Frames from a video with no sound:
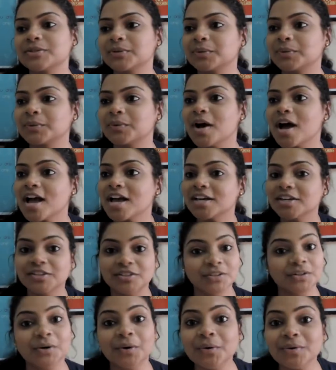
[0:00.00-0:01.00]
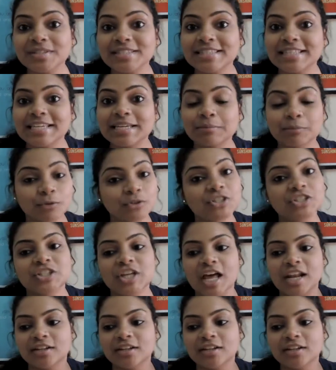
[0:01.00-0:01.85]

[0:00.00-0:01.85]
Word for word: So here goes the emoji